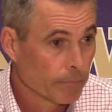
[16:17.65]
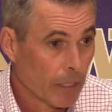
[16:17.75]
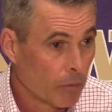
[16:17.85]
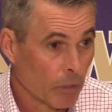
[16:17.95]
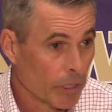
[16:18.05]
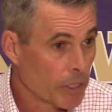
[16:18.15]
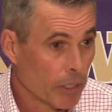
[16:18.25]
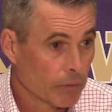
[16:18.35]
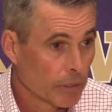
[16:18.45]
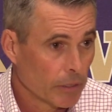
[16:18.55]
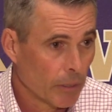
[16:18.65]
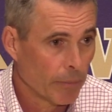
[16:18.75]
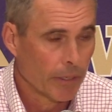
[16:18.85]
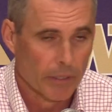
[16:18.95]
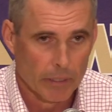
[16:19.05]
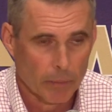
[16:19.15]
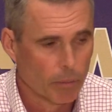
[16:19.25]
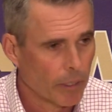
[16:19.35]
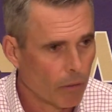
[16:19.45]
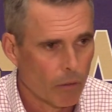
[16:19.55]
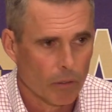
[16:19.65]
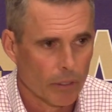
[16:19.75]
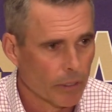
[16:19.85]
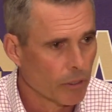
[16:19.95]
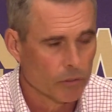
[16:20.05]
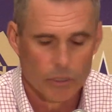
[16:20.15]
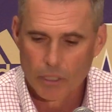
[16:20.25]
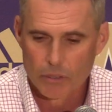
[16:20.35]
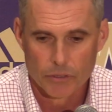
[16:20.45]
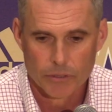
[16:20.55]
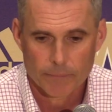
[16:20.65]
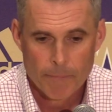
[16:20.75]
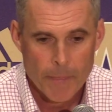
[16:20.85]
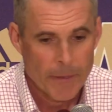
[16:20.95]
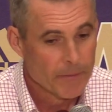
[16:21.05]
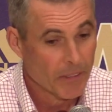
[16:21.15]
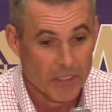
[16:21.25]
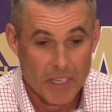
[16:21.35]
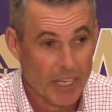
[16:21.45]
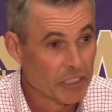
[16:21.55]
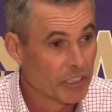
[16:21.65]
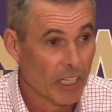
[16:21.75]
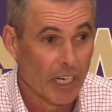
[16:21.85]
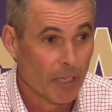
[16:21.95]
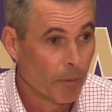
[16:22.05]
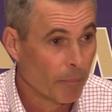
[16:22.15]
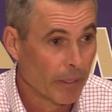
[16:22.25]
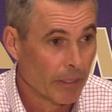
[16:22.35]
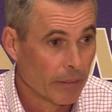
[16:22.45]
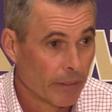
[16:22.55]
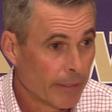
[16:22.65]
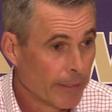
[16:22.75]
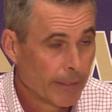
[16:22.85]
I really don't. I mean, I think they play hard. I think Coach Tucker's done a nice job, I mean,